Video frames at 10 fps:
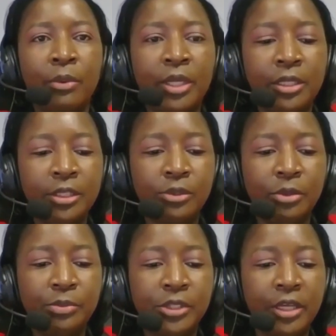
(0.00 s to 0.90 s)
What is
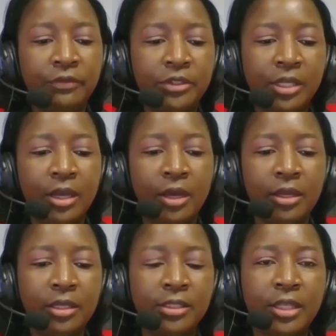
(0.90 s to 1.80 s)
observed
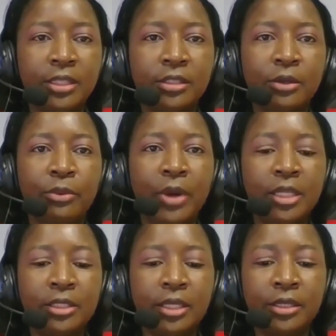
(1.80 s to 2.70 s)
is that
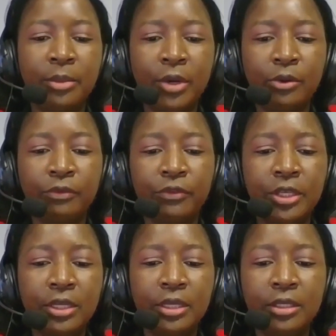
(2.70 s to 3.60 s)
quite a number of
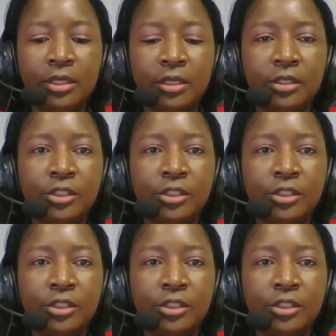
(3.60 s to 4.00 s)
the